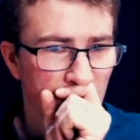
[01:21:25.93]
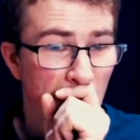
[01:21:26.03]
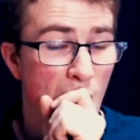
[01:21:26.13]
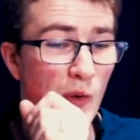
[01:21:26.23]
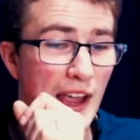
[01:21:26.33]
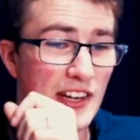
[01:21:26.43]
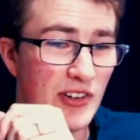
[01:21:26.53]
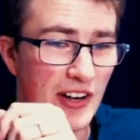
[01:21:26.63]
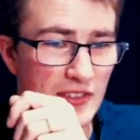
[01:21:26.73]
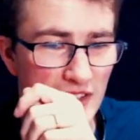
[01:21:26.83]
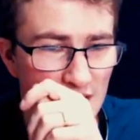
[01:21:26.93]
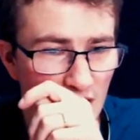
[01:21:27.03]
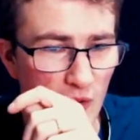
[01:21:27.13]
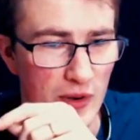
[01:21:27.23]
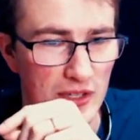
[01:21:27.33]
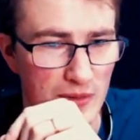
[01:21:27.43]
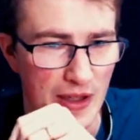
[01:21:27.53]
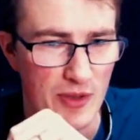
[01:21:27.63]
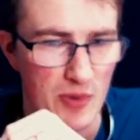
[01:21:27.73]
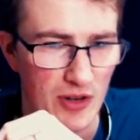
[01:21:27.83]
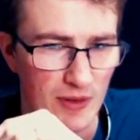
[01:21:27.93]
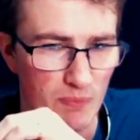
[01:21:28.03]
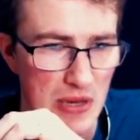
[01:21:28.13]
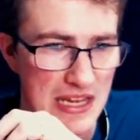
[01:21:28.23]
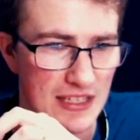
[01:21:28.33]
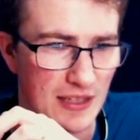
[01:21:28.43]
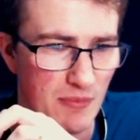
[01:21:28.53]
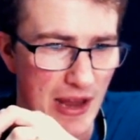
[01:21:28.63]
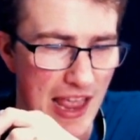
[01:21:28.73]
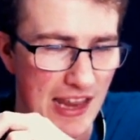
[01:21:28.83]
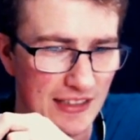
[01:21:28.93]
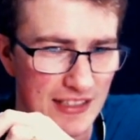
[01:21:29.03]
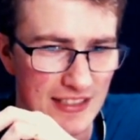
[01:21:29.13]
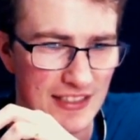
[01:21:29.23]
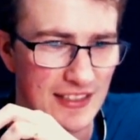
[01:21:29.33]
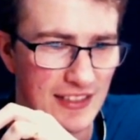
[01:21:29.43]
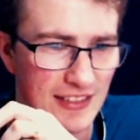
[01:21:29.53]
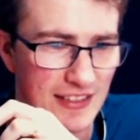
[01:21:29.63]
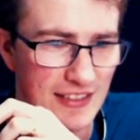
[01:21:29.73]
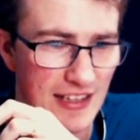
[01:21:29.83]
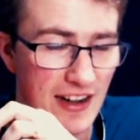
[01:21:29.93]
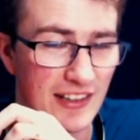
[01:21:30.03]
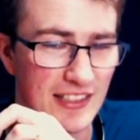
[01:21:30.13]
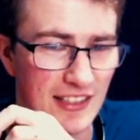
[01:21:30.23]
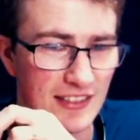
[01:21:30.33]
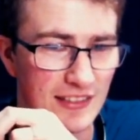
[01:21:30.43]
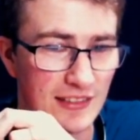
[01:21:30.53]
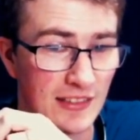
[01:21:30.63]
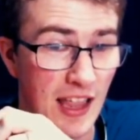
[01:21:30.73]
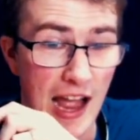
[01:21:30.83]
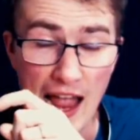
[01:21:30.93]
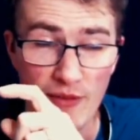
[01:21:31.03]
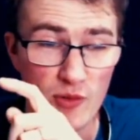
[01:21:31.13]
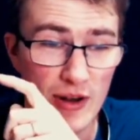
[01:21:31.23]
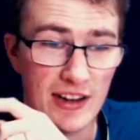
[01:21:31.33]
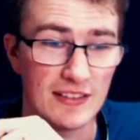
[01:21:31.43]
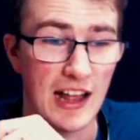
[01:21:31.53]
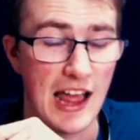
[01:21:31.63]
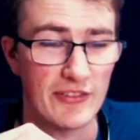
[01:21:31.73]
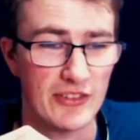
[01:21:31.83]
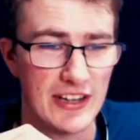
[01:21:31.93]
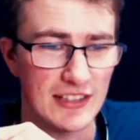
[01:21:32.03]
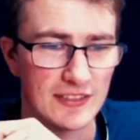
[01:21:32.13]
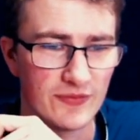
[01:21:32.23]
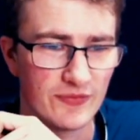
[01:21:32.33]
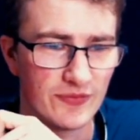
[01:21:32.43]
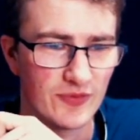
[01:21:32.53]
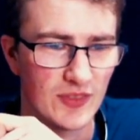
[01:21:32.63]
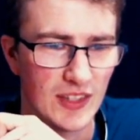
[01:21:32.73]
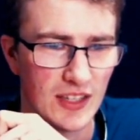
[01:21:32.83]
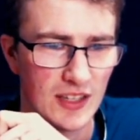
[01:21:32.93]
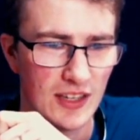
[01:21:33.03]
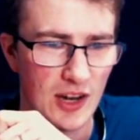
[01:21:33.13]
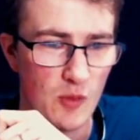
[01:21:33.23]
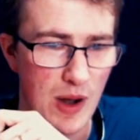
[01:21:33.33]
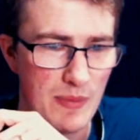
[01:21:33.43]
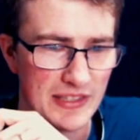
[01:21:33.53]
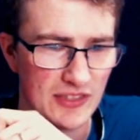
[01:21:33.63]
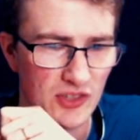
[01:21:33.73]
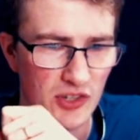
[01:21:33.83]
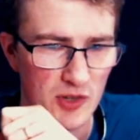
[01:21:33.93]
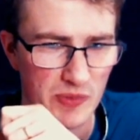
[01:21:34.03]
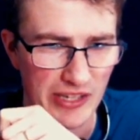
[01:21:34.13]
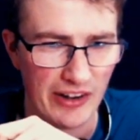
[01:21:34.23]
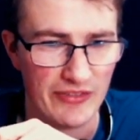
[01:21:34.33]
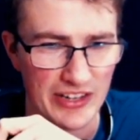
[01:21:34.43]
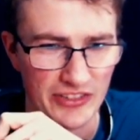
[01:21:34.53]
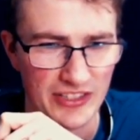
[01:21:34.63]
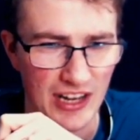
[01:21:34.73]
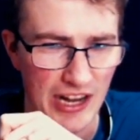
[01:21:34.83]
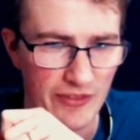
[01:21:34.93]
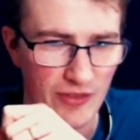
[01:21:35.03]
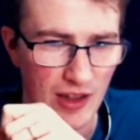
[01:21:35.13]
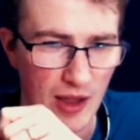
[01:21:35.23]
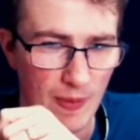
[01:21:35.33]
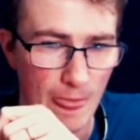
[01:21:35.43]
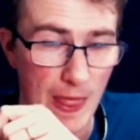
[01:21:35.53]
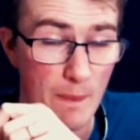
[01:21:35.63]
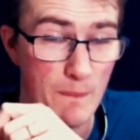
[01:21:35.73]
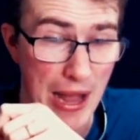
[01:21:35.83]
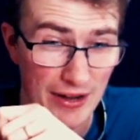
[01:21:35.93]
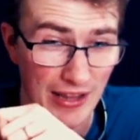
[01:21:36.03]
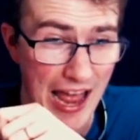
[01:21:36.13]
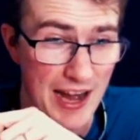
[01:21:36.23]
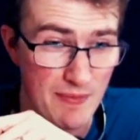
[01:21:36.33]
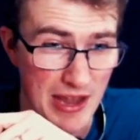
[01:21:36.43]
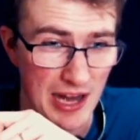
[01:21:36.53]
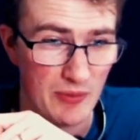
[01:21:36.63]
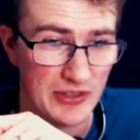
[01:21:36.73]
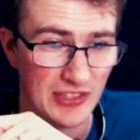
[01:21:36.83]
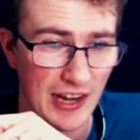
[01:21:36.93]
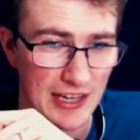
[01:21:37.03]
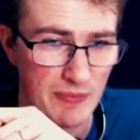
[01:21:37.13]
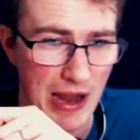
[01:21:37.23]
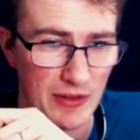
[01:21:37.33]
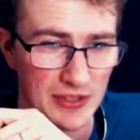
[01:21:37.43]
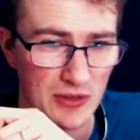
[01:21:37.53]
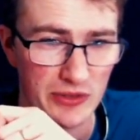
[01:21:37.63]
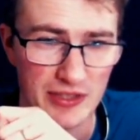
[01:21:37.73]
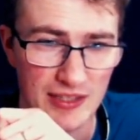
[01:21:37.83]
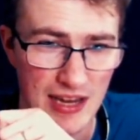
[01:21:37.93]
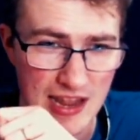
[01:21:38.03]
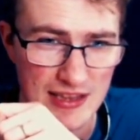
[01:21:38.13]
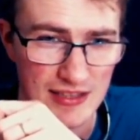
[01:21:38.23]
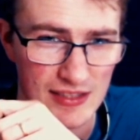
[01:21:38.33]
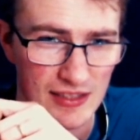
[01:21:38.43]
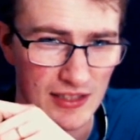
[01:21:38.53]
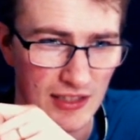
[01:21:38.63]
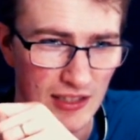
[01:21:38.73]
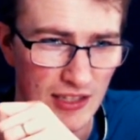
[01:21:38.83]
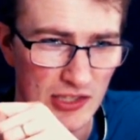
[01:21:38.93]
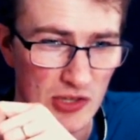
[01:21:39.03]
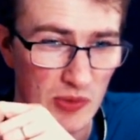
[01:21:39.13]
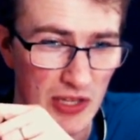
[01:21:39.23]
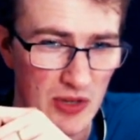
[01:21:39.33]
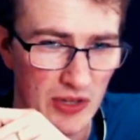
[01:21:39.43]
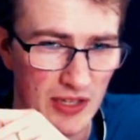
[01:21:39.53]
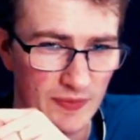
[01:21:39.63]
Oh, Adriano says, oh, we're talking about the book Peak by Anders Ericsson. I haven't read it. I'll have to read it. A Rabbit says, JoJo's Bizarre Adventure is kind of a battle anime with psychic powers called stands. Just really good.